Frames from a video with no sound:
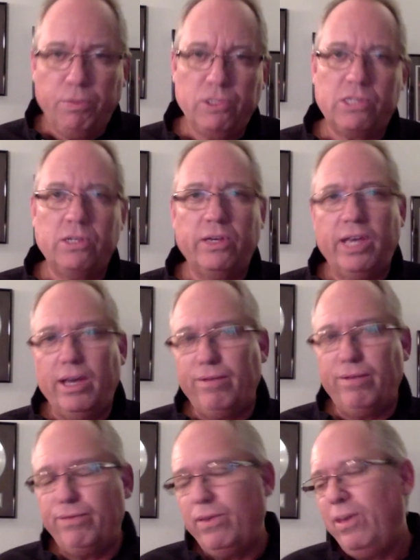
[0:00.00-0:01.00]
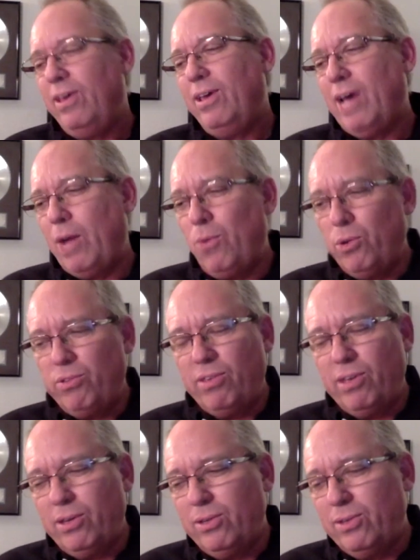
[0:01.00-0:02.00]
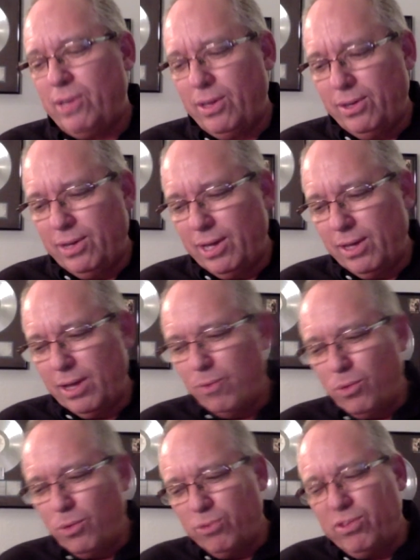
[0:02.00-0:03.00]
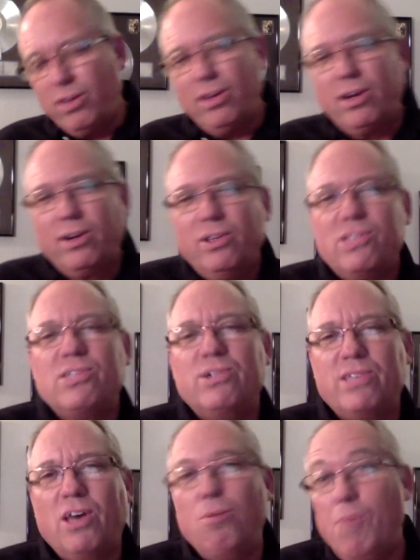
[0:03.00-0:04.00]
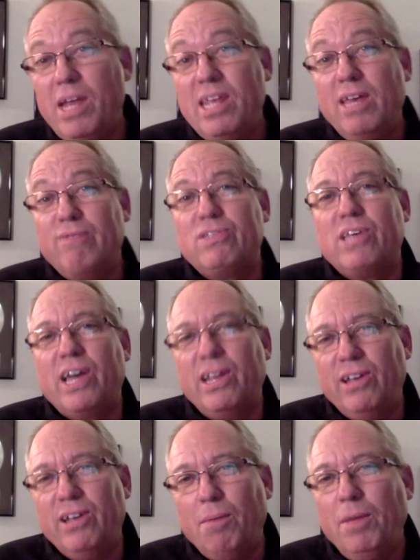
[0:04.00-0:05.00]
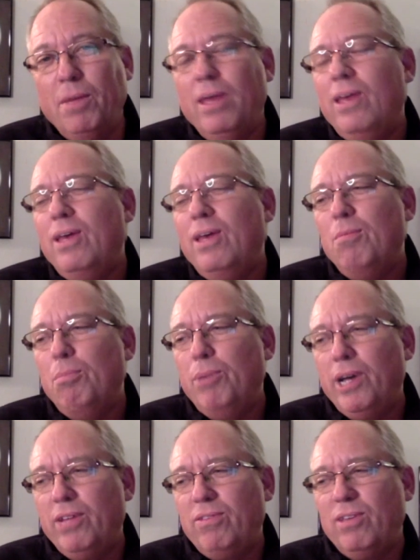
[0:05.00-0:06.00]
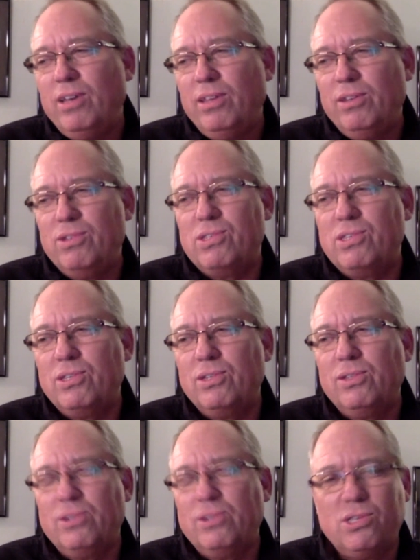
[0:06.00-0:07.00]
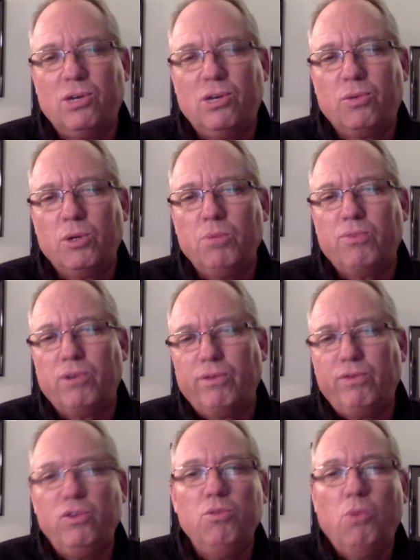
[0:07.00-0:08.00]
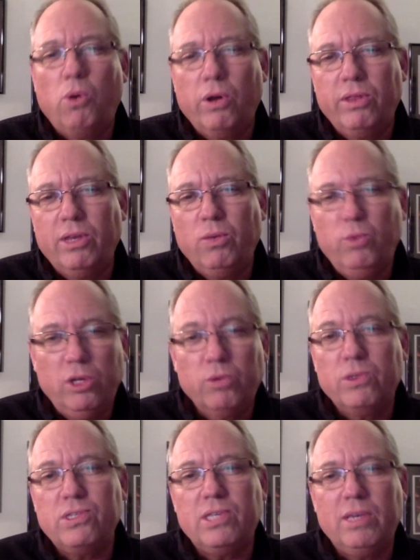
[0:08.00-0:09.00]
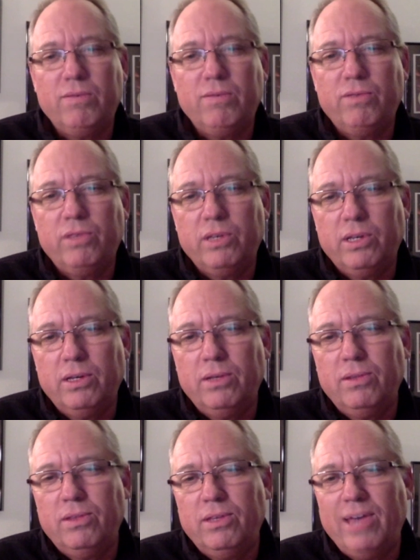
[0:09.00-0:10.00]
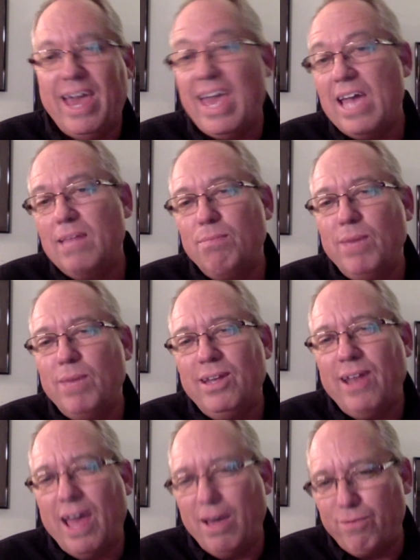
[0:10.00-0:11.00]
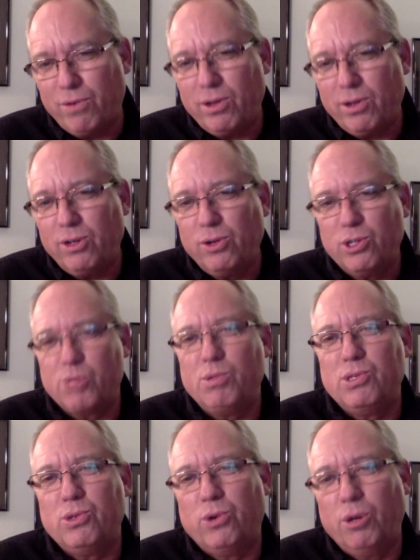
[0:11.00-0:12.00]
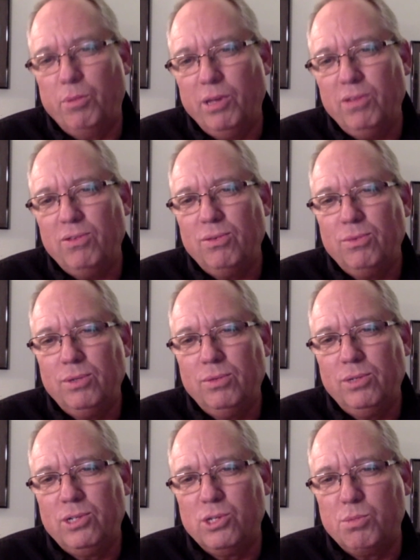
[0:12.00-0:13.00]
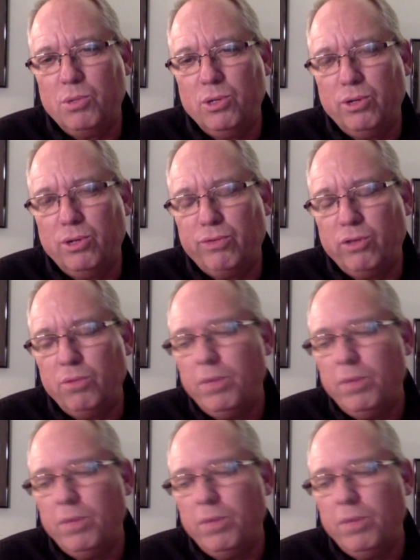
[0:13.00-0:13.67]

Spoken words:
We still have, I won't tell our listeners how many have signed up, but there's still room for a few more that will receive the handmade African Christmas ornament, which is beautiful.